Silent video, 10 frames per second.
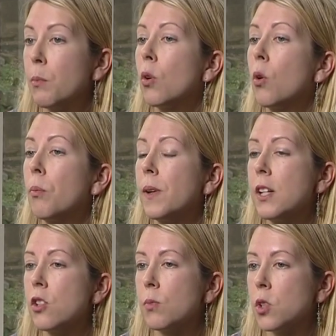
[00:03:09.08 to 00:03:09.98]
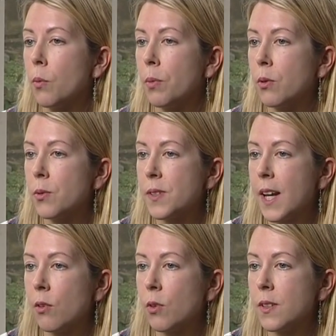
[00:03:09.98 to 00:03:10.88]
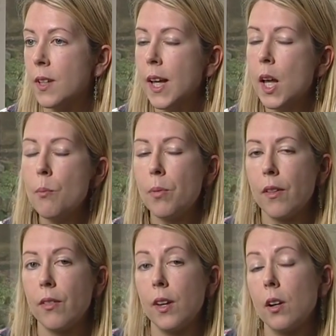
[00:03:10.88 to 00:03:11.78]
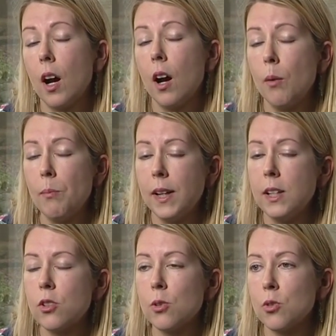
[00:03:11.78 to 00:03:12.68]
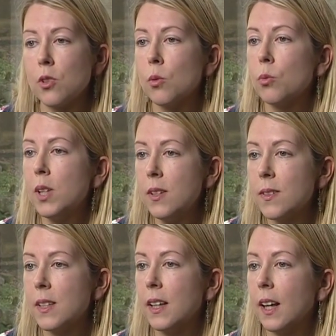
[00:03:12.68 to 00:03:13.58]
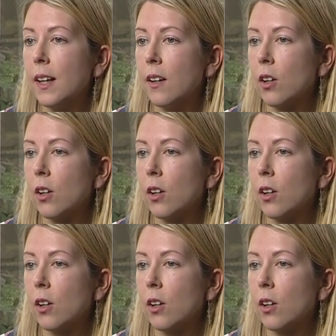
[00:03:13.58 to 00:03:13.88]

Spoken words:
in combination with topical steroids. But there are many children that we see in our